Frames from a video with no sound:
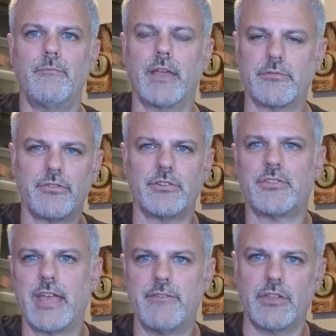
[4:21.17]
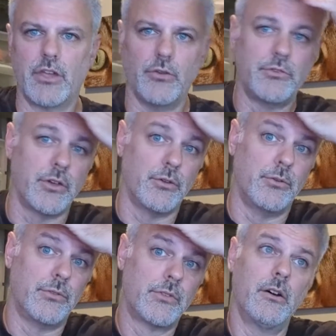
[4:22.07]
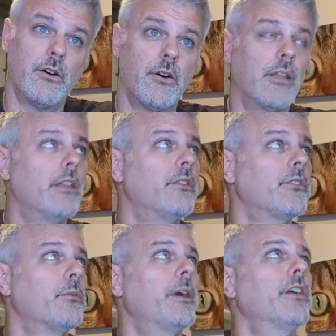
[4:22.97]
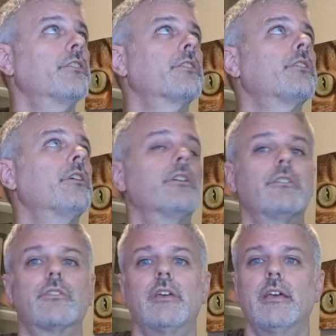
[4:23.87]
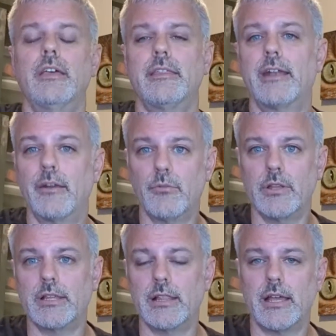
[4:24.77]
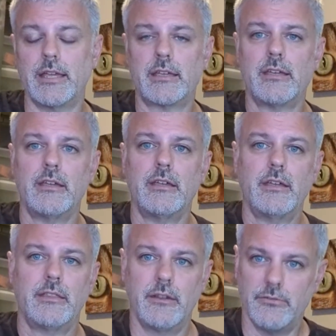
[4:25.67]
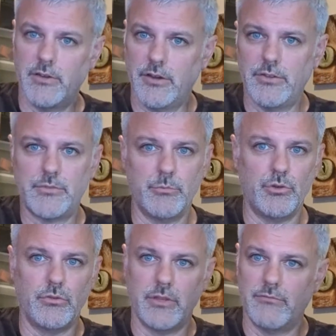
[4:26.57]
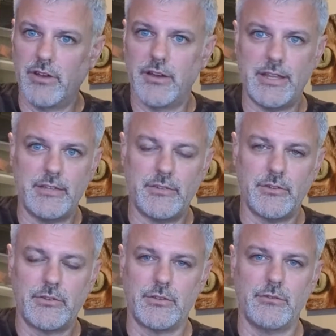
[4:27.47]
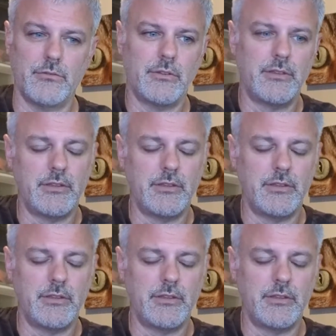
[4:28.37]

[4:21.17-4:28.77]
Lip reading: Like, for instance, I have the Go-Tos on some of my other guitars that I really like, that are very smooth and very easy to tune.